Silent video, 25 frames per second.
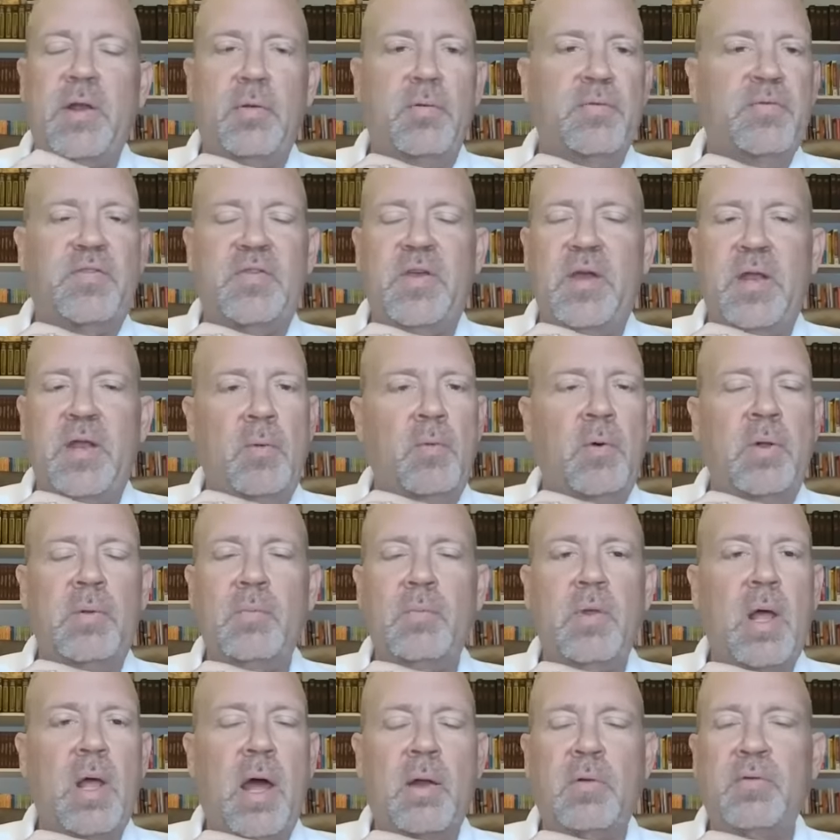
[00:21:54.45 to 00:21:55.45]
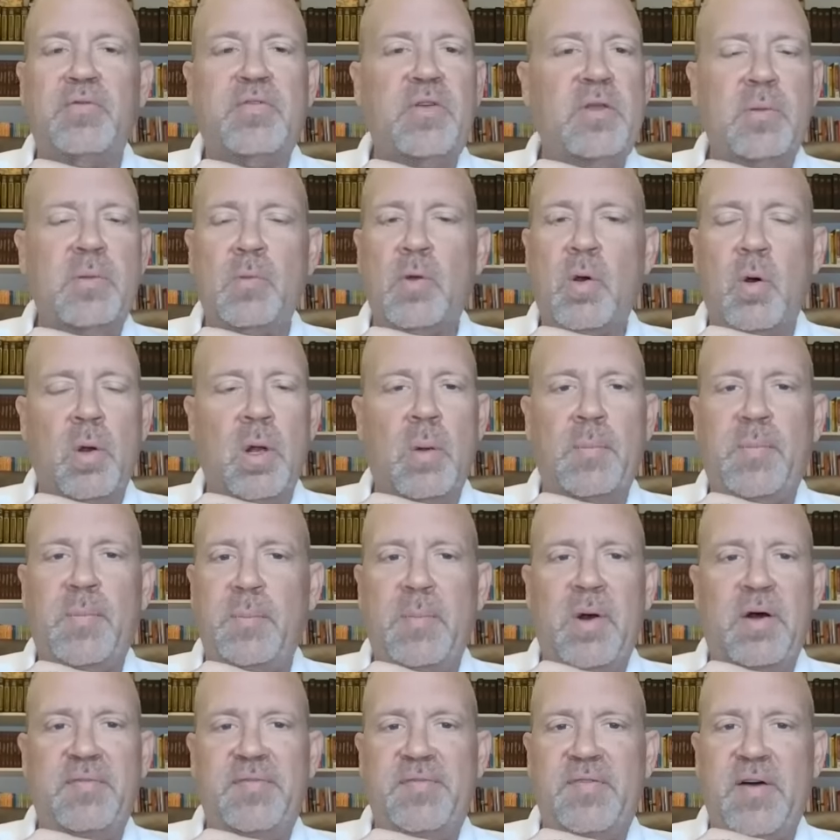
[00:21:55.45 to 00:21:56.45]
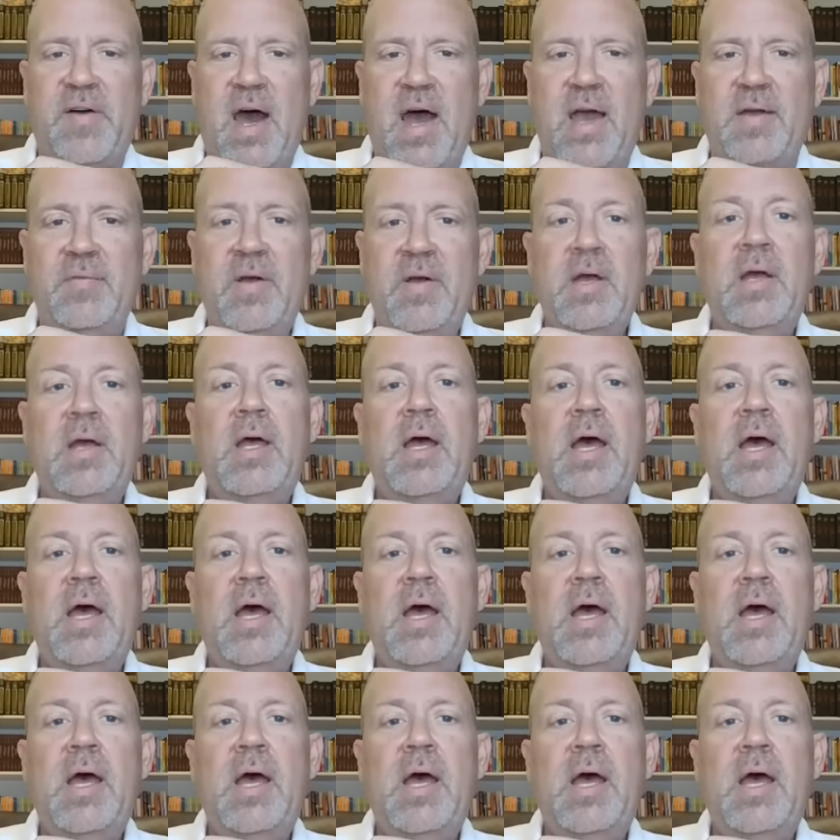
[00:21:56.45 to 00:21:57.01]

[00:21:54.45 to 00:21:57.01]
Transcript: I don't see them going up above five.